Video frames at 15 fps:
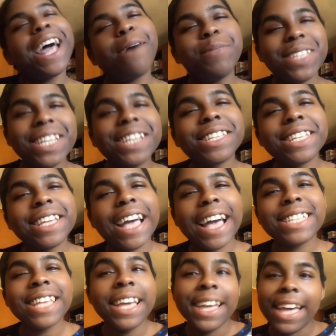now, but seriously,
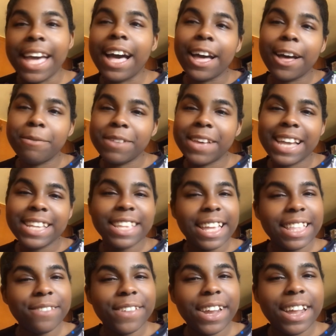guys, I hope you guys
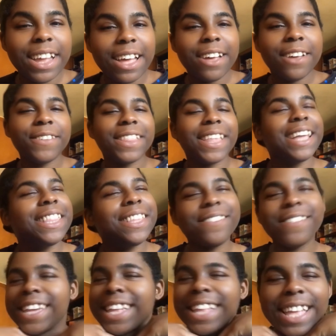like the video. If you like the
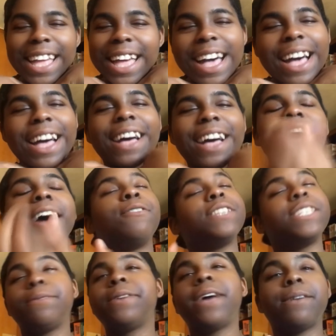video, I want
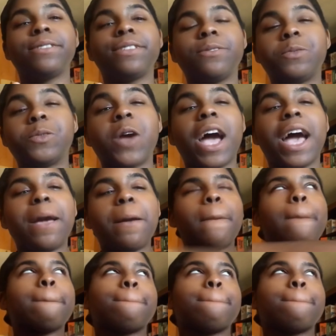to tell you guys to subscribe.